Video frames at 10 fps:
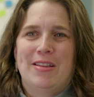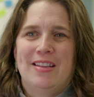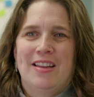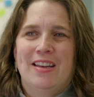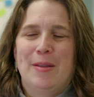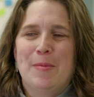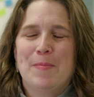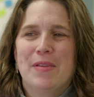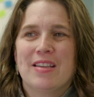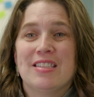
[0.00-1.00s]
identity
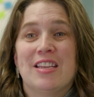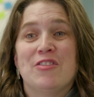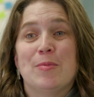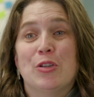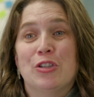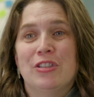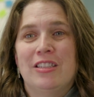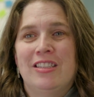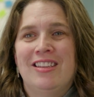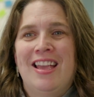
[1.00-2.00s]
because it gives them
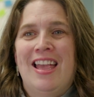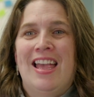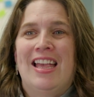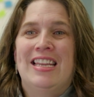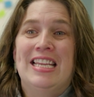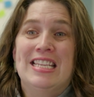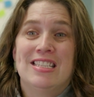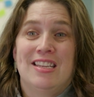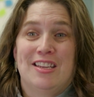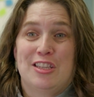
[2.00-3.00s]
early and
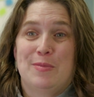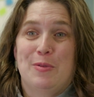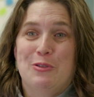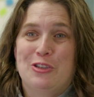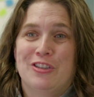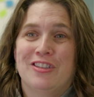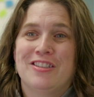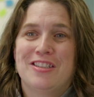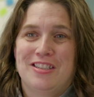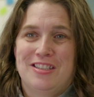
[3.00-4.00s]
easy exposure
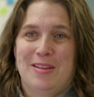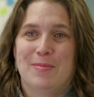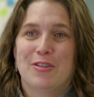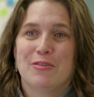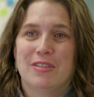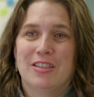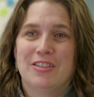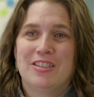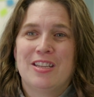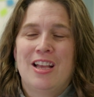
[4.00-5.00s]
to STEM careers.